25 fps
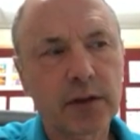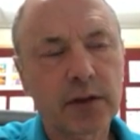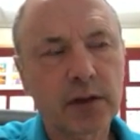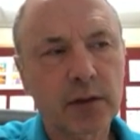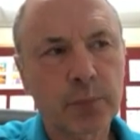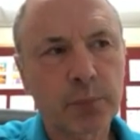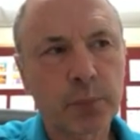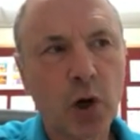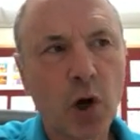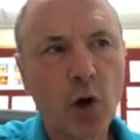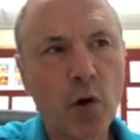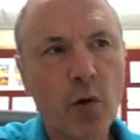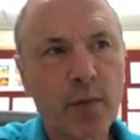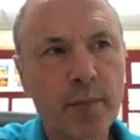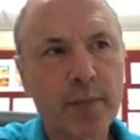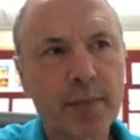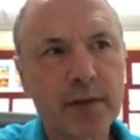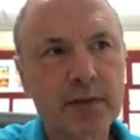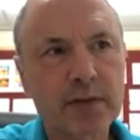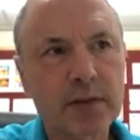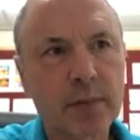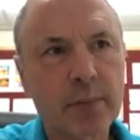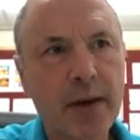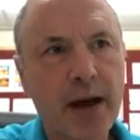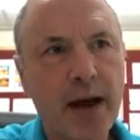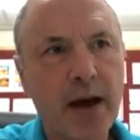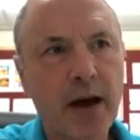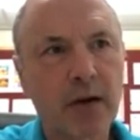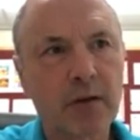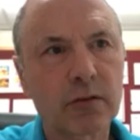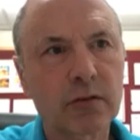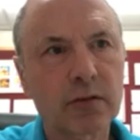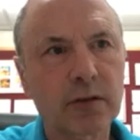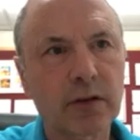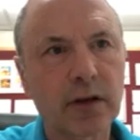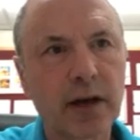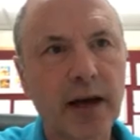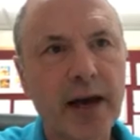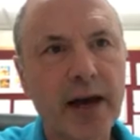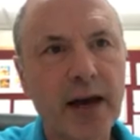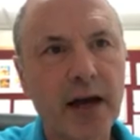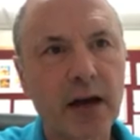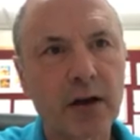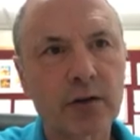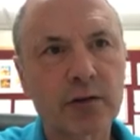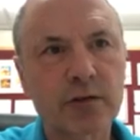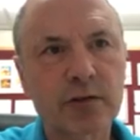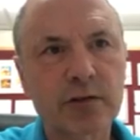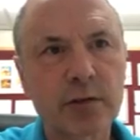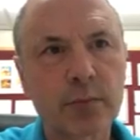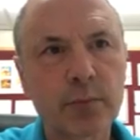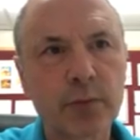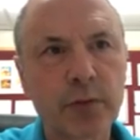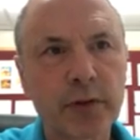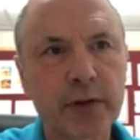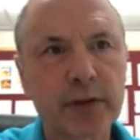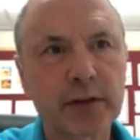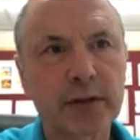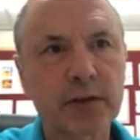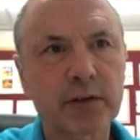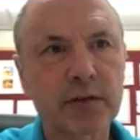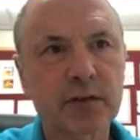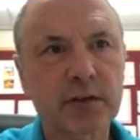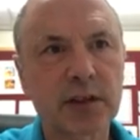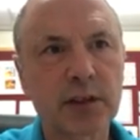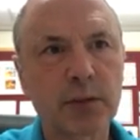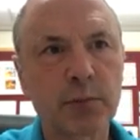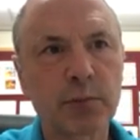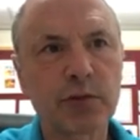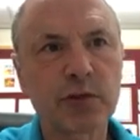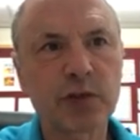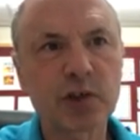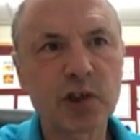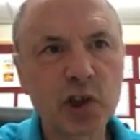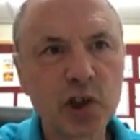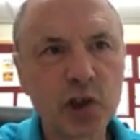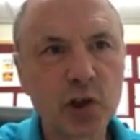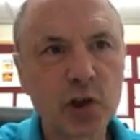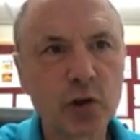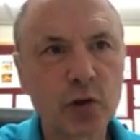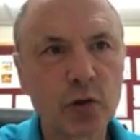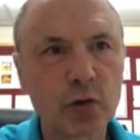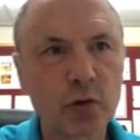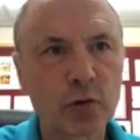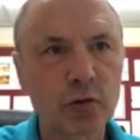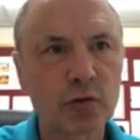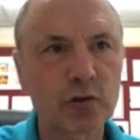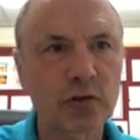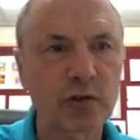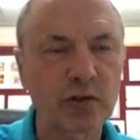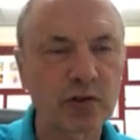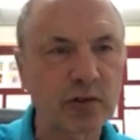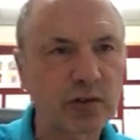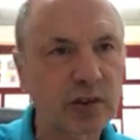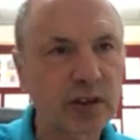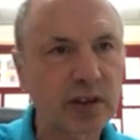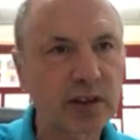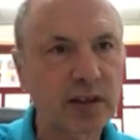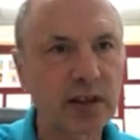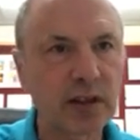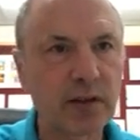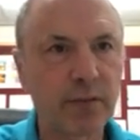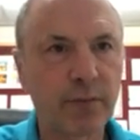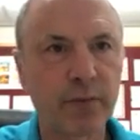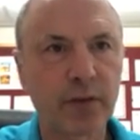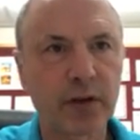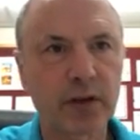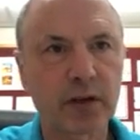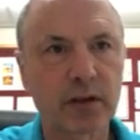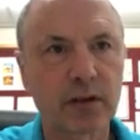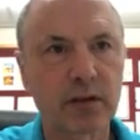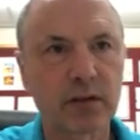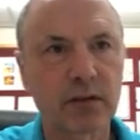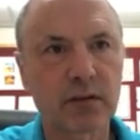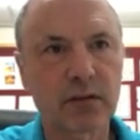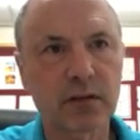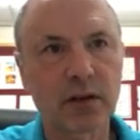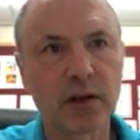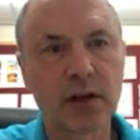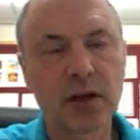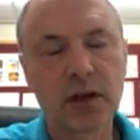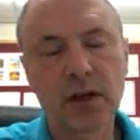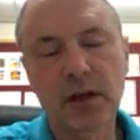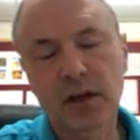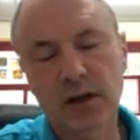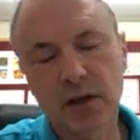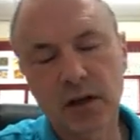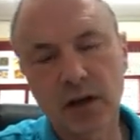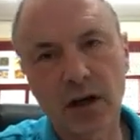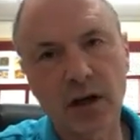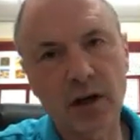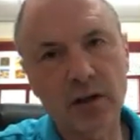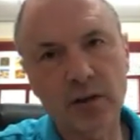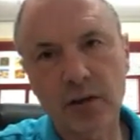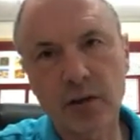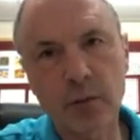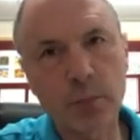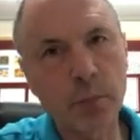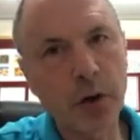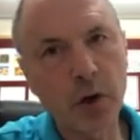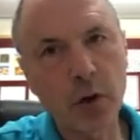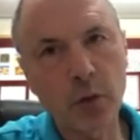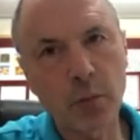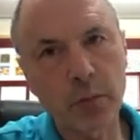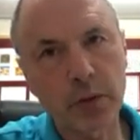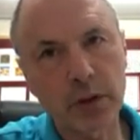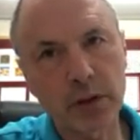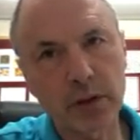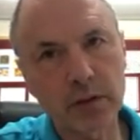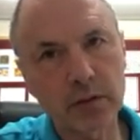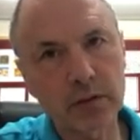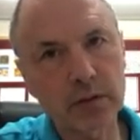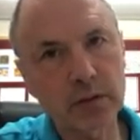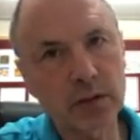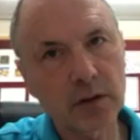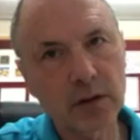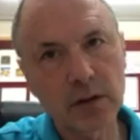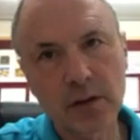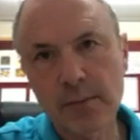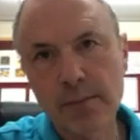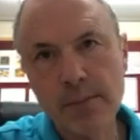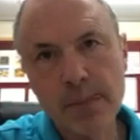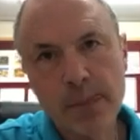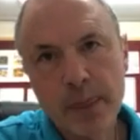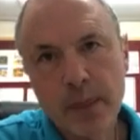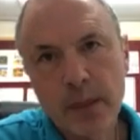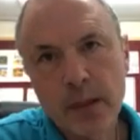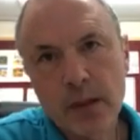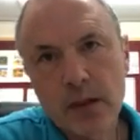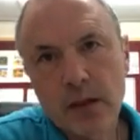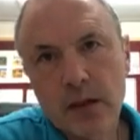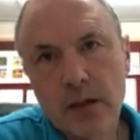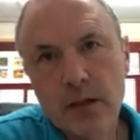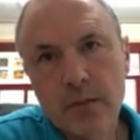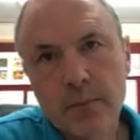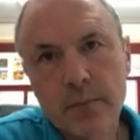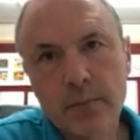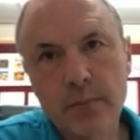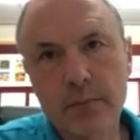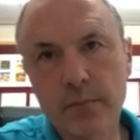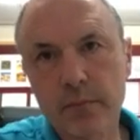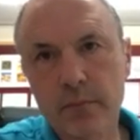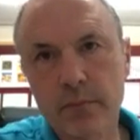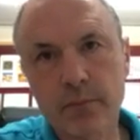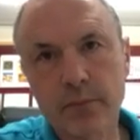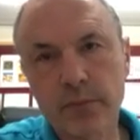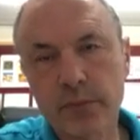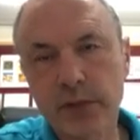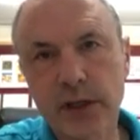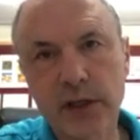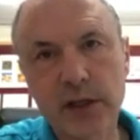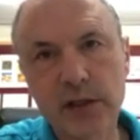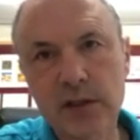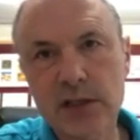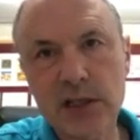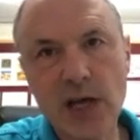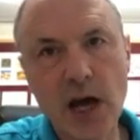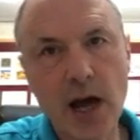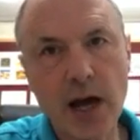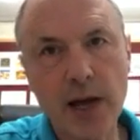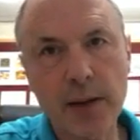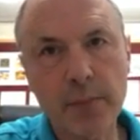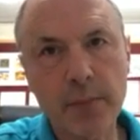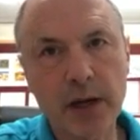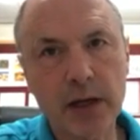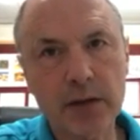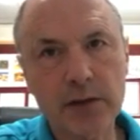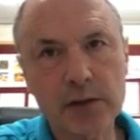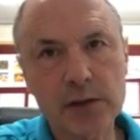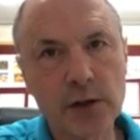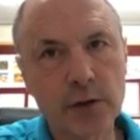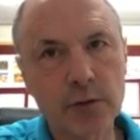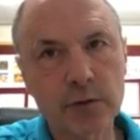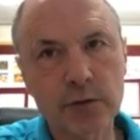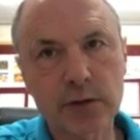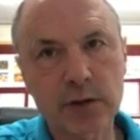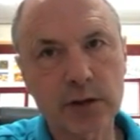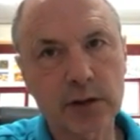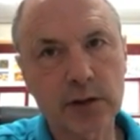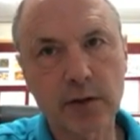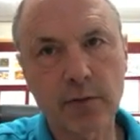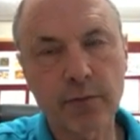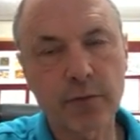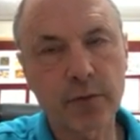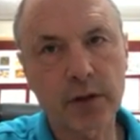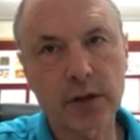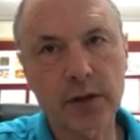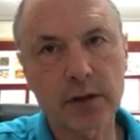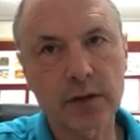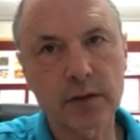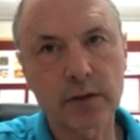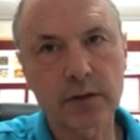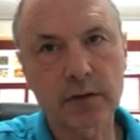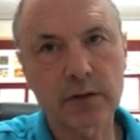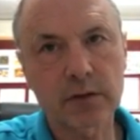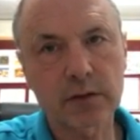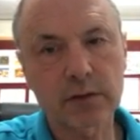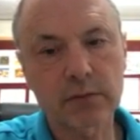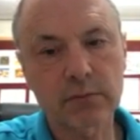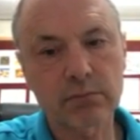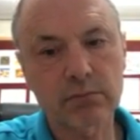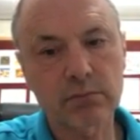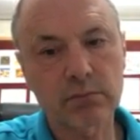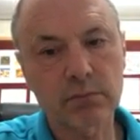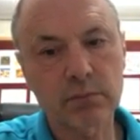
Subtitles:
the poem is about how something that seems huge and significant at the moment, in time has no significance